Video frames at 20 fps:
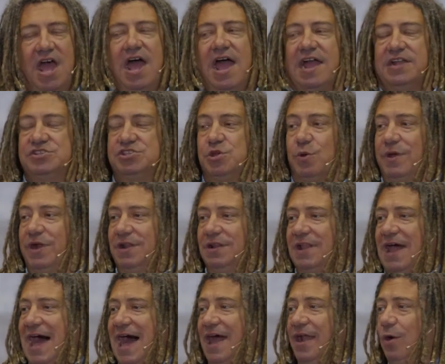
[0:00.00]
And so in a
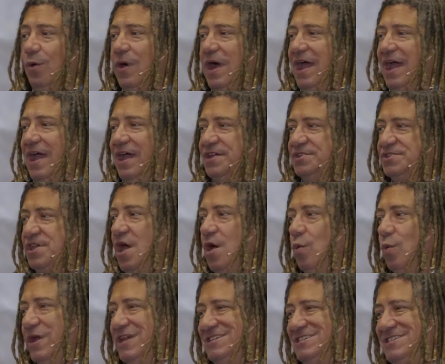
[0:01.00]
lot of ways,
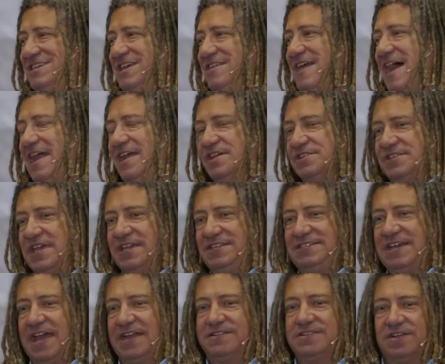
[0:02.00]
we see that as
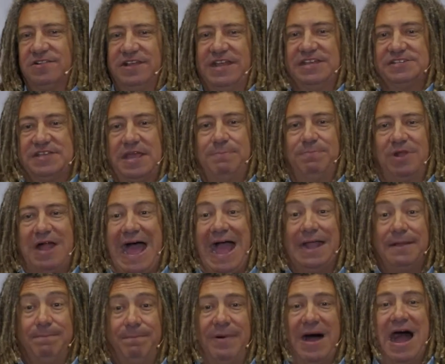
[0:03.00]
technically as a
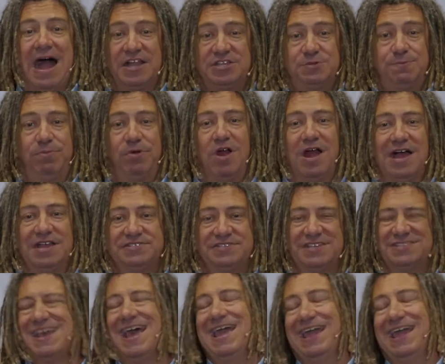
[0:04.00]
black box process.